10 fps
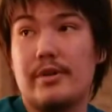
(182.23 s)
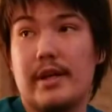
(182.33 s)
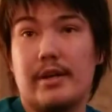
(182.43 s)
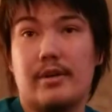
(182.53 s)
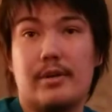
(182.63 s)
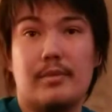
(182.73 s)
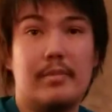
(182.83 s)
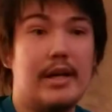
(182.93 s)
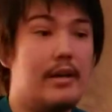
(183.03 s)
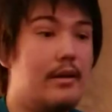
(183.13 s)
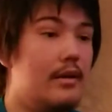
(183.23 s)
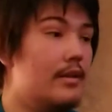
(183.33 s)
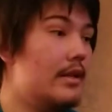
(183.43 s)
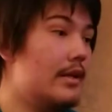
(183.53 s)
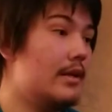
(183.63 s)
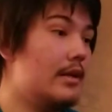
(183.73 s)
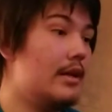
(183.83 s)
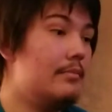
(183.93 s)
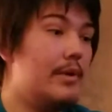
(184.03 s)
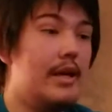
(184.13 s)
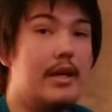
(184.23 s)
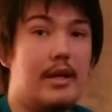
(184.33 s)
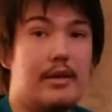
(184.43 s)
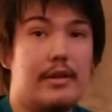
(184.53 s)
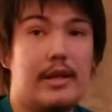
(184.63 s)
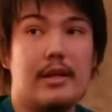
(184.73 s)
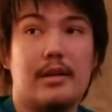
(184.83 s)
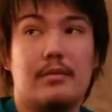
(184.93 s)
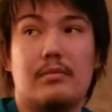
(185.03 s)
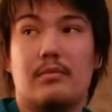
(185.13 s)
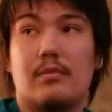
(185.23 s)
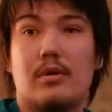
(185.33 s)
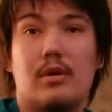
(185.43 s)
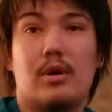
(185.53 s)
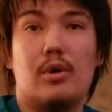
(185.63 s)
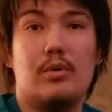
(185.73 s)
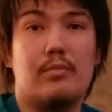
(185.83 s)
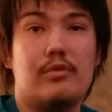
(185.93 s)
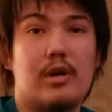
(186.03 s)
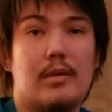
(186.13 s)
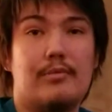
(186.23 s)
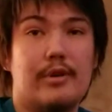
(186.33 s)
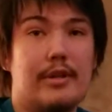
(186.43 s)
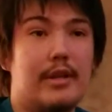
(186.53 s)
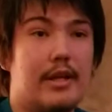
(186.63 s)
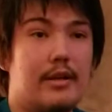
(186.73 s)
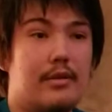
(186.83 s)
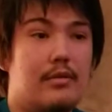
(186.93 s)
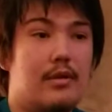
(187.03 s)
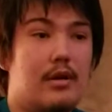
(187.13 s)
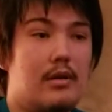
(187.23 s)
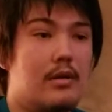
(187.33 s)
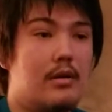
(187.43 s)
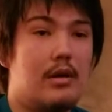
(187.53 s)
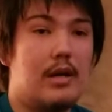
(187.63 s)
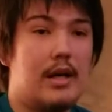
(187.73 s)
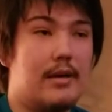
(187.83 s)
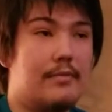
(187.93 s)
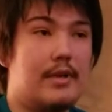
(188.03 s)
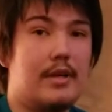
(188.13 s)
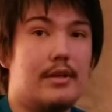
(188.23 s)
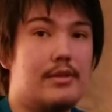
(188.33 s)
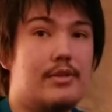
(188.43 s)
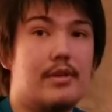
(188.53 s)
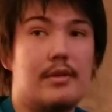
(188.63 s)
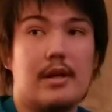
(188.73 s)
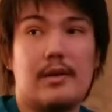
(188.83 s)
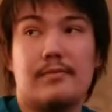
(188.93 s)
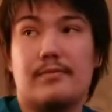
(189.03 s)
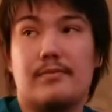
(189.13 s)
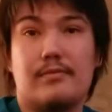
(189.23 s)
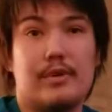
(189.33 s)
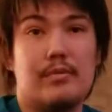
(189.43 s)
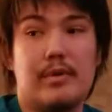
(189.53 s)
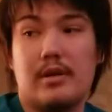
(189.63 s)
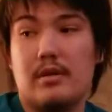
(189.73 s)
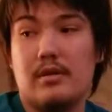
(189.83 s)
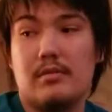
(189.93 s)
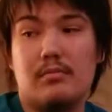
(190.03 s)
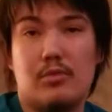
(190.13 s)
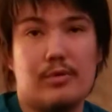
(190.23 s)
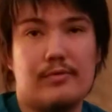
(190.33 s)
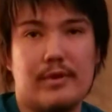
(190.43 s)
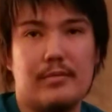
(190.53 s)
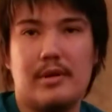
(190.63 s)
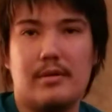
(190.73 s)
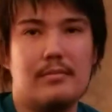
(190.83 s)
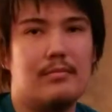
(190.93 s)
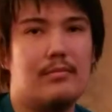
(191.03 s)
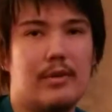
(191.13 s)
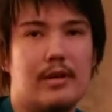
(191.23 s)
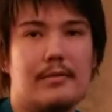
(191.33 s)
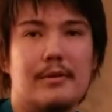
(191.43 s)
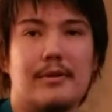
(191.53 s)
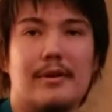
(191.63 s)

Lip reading: They can get paid. They can own property. They can have kids and have more free will, whatever.